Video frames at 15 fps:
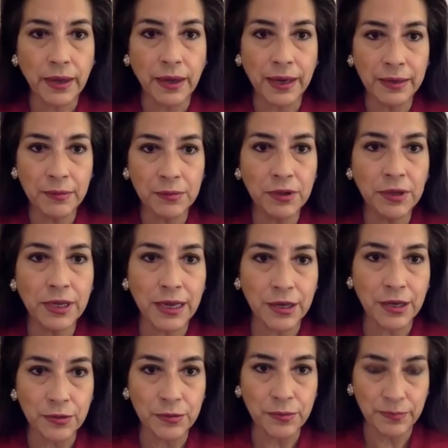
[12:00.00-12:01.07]
am looking at
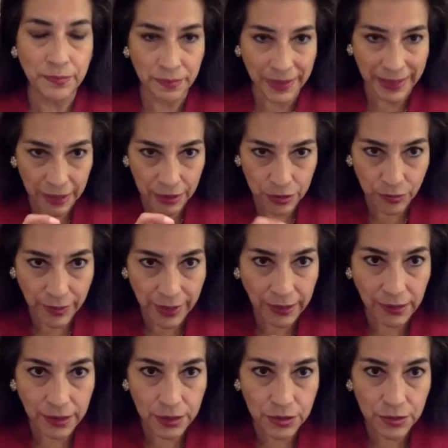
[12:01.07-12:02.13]
you, Betty,
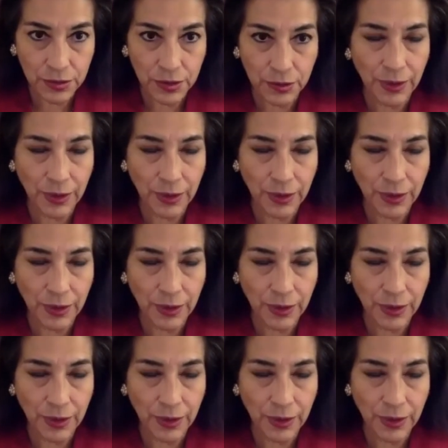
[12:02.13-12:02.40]
directly to you.